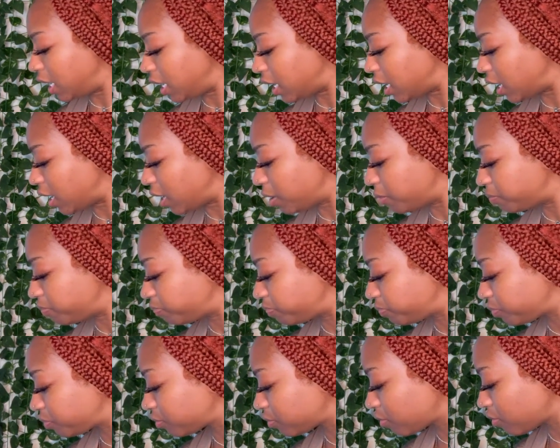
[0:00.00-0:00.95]
need it.
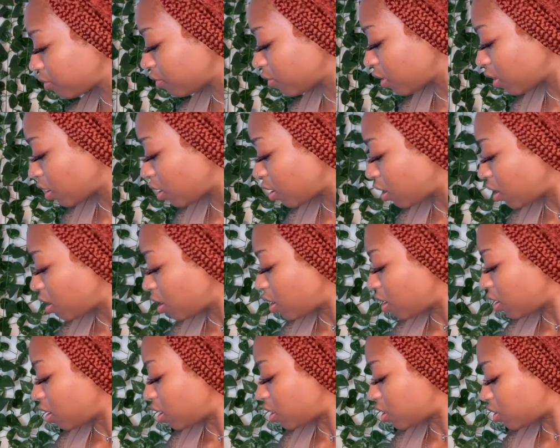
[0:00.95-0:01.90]

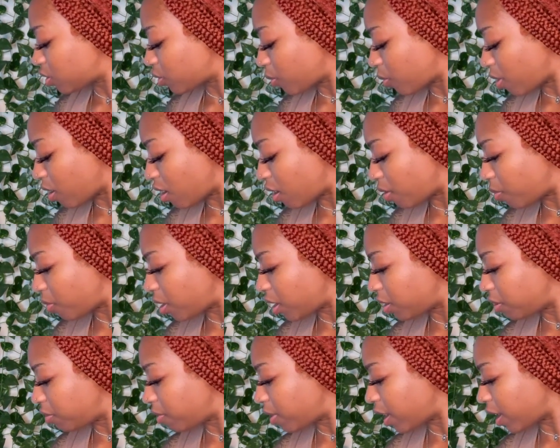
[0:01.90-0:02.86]
Cause girl, where
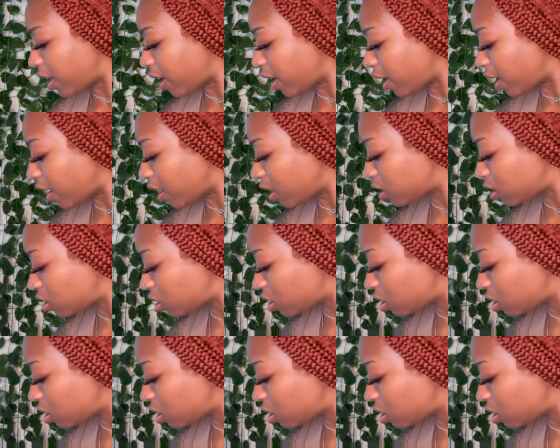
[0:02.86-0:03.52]
you at?